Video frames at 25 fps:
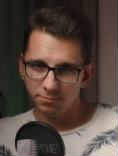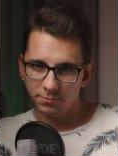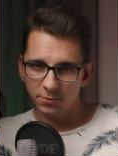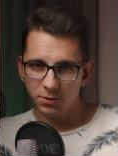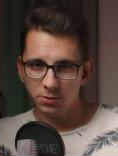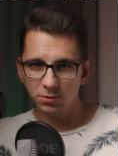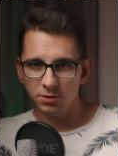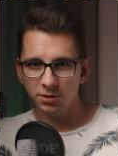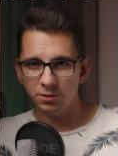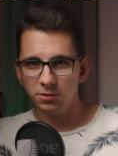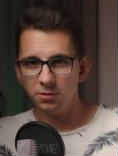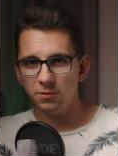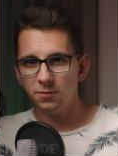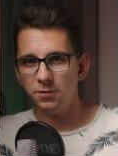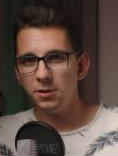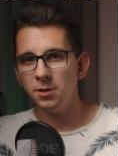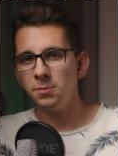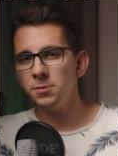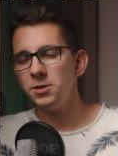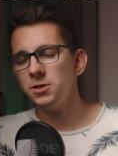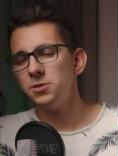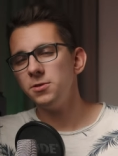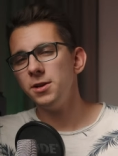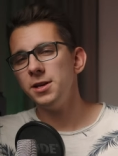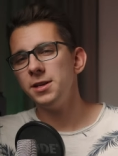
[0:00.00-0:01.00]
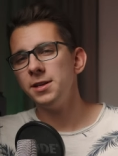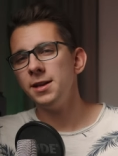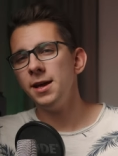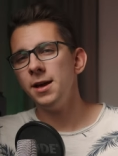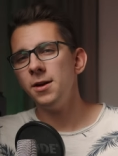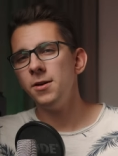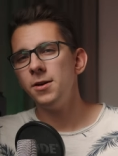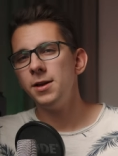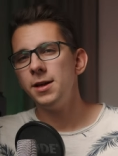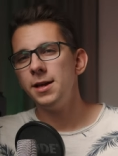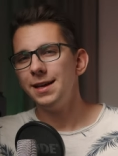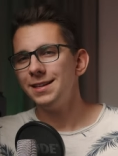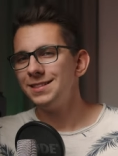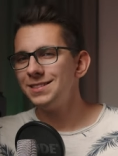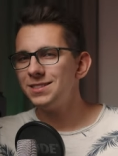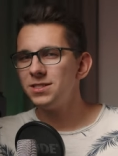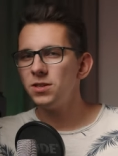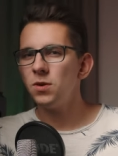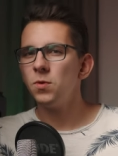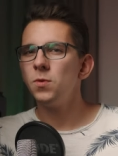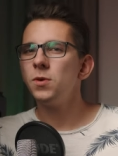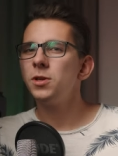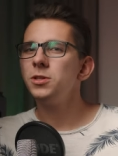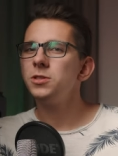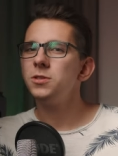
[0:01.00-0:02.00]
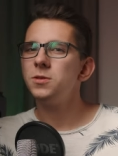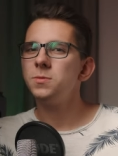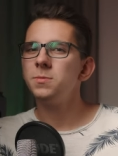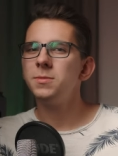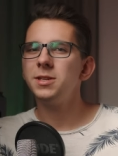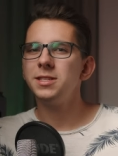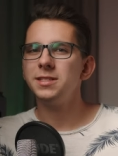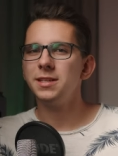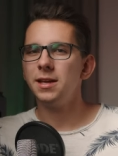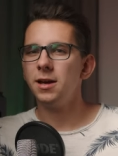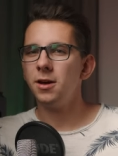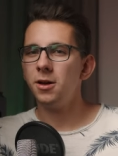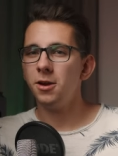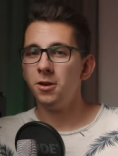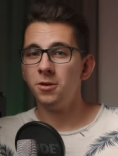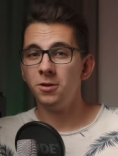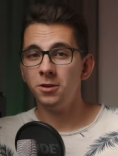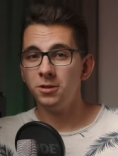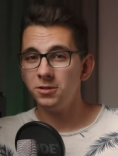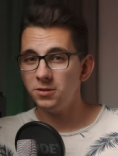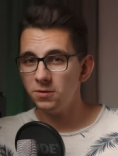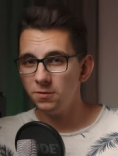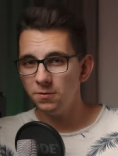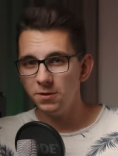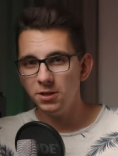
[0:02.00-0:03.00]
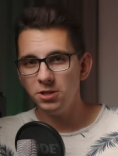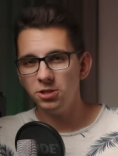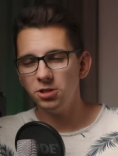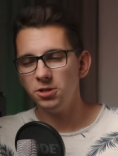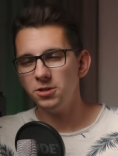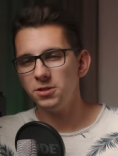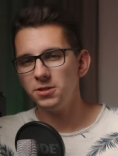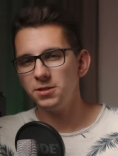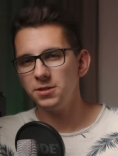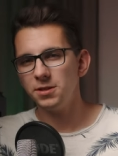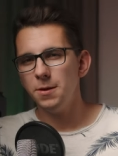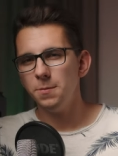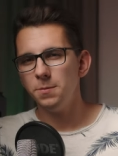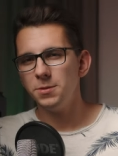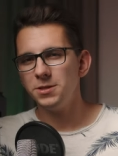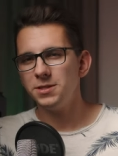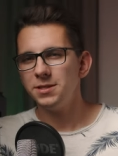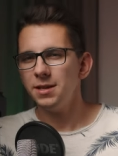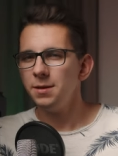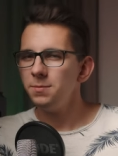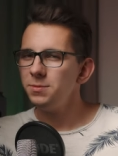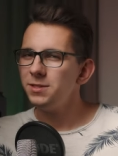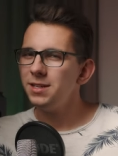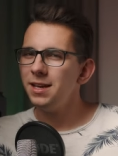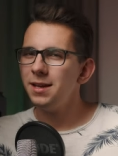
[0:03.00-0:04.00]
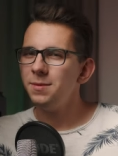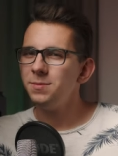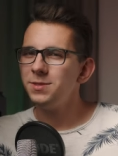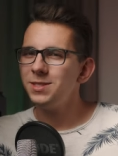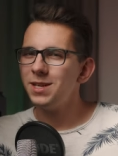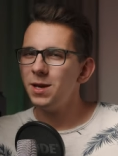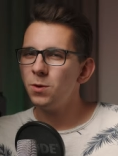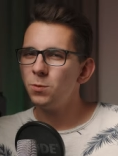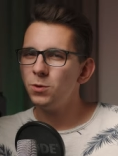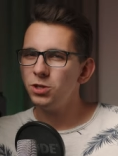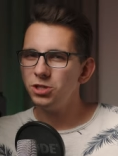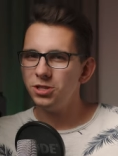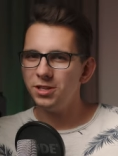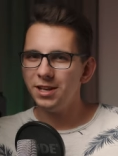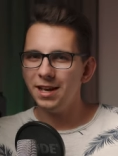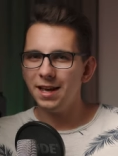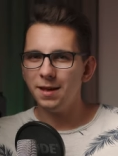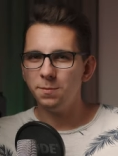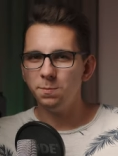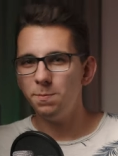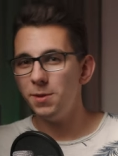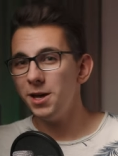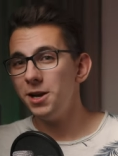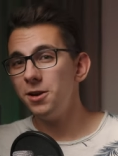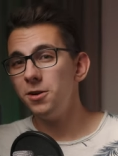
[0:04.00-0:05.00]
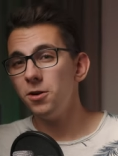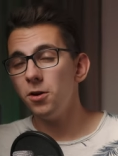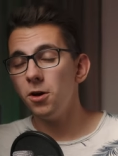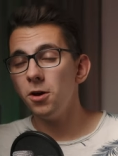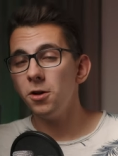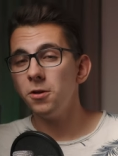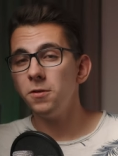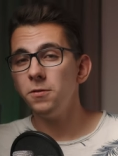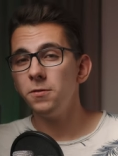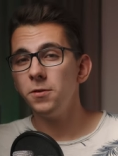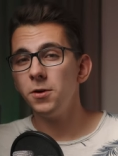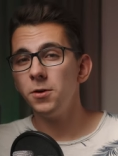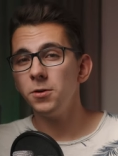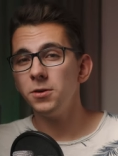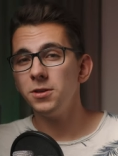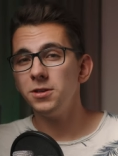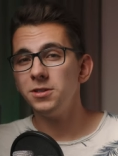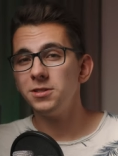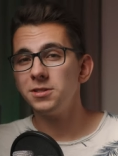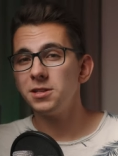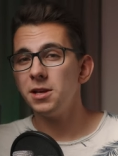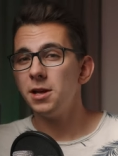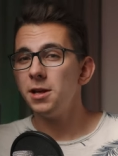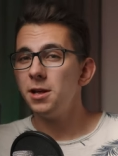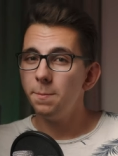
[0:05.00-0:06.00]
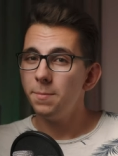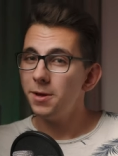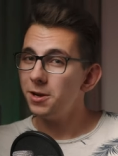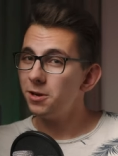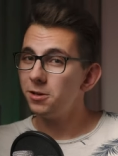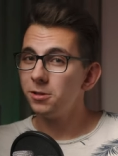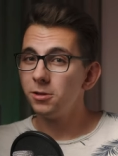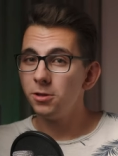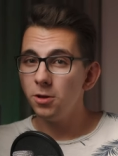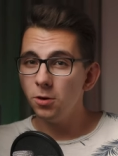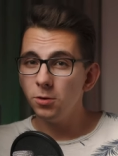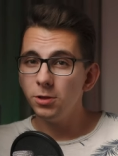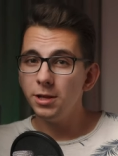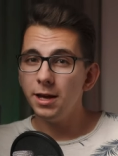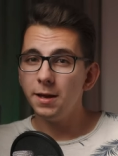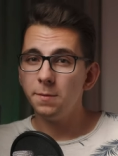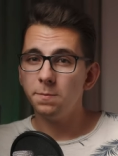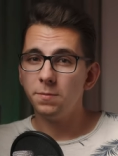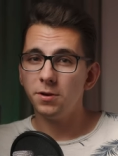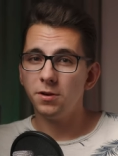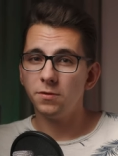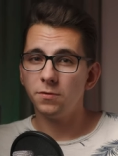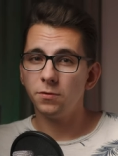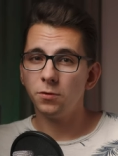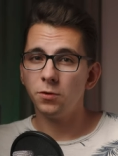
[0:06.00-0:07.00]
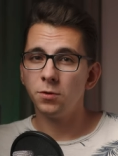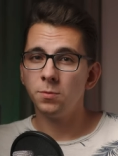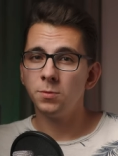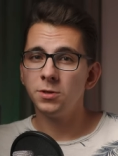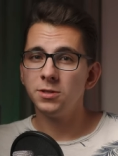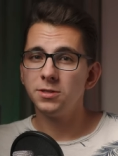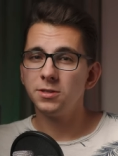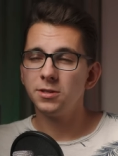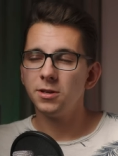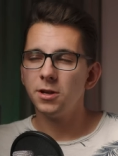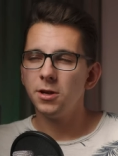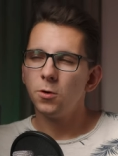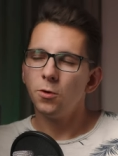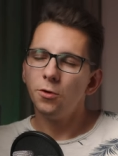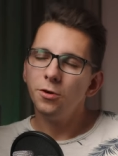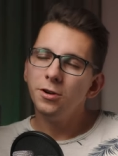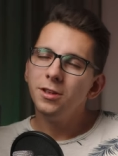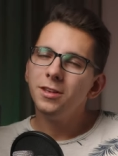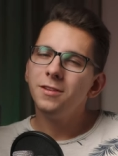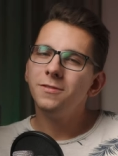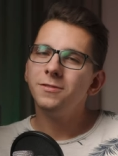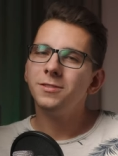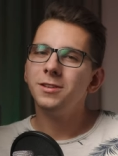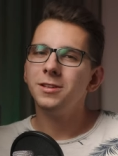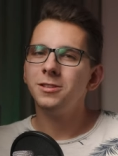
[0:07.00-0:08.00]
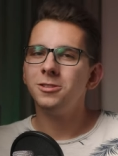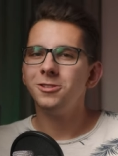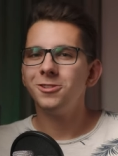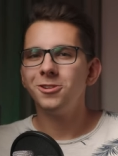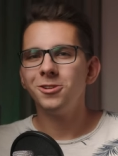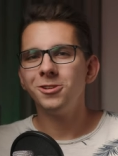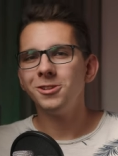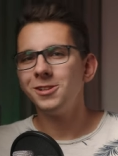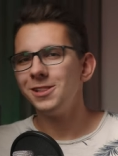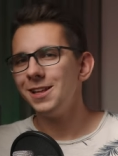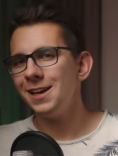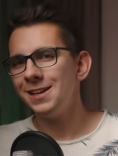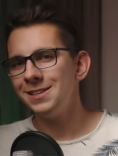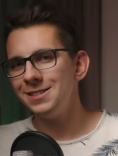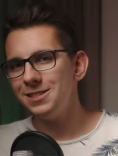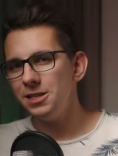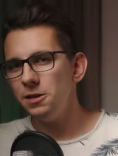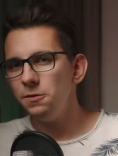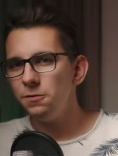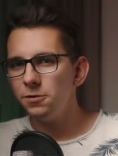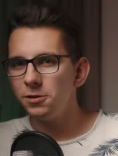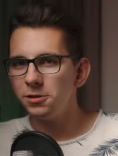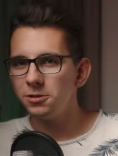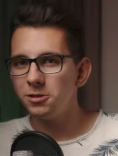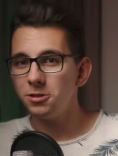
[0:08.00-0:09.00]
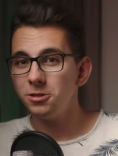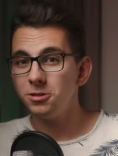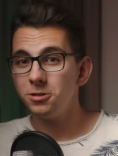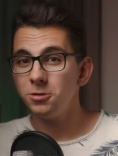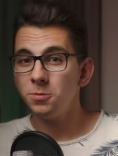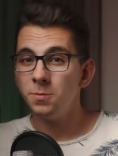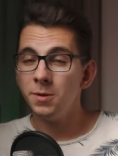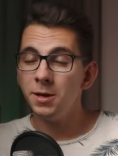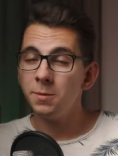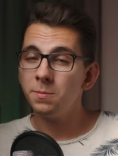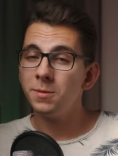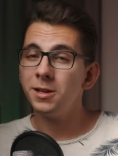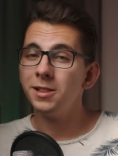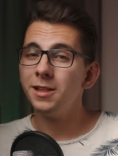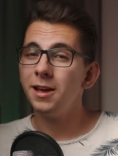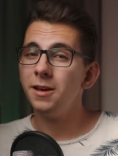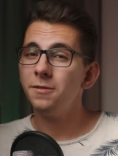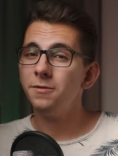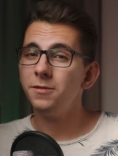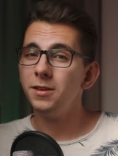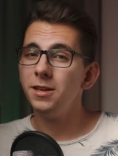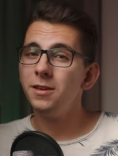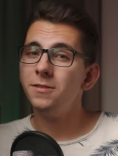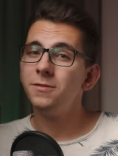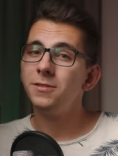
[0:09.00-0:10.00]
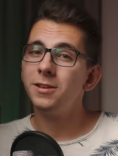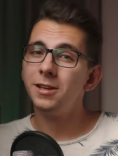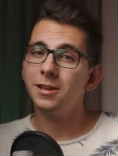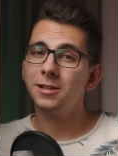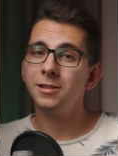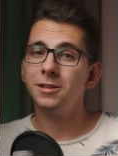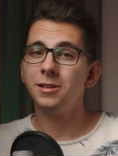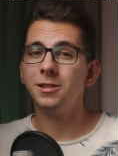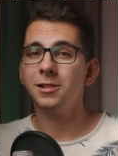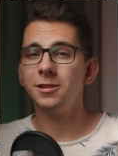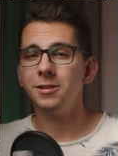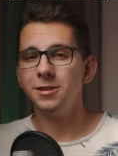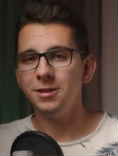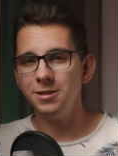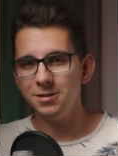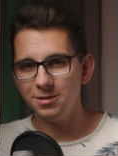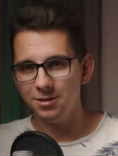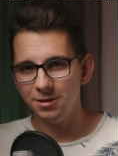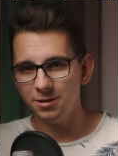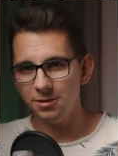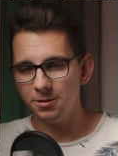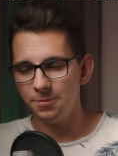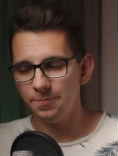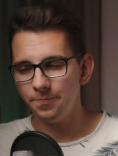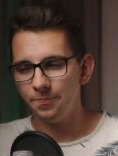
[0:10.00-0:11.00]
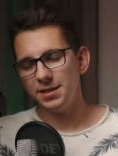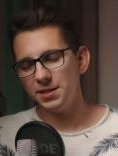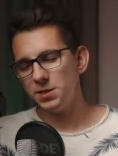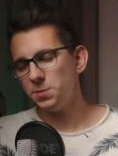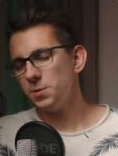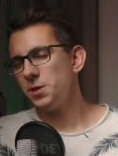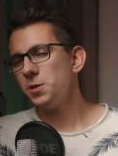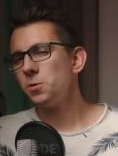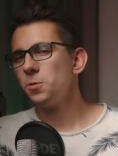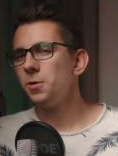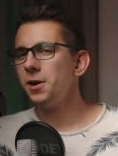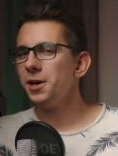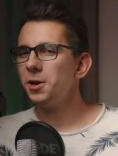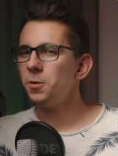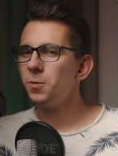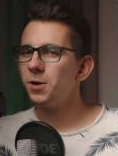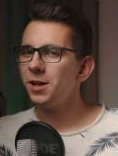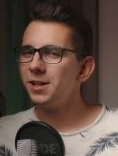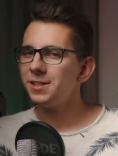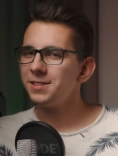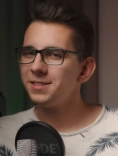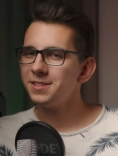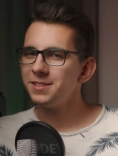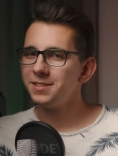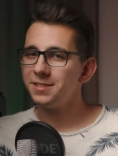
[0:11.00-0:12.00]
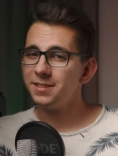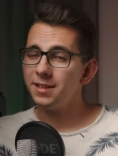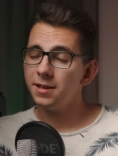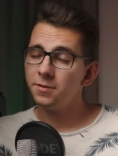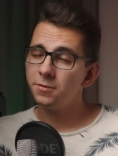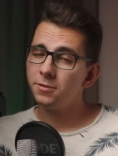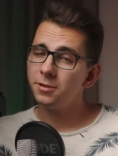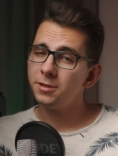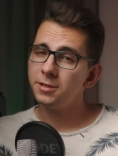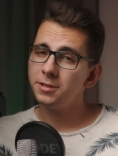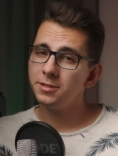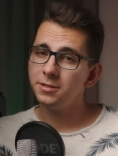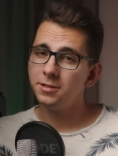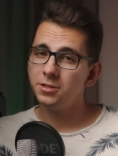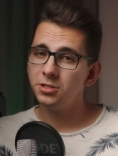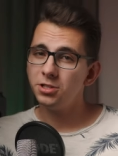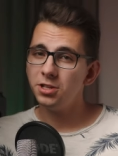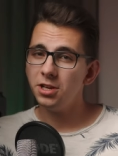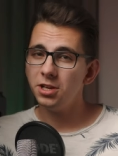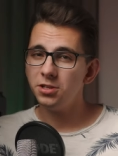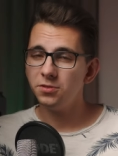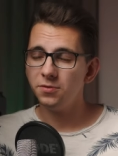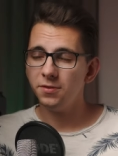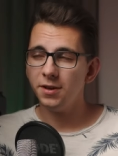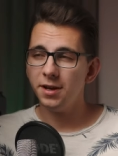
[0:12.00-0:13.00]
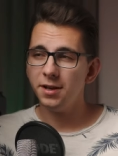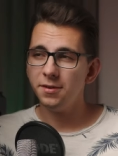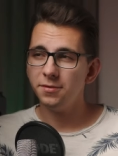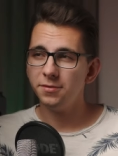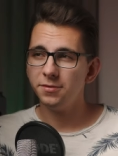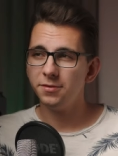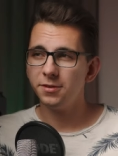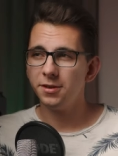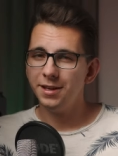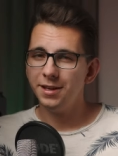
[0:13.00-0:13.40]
using to film this right now and don't want to miss out on its features. But sometimes I wish it had better autofocus, better low light performance, or even internal N D filters to make my life even a little easier. It's been quite a while since they've released the G H five,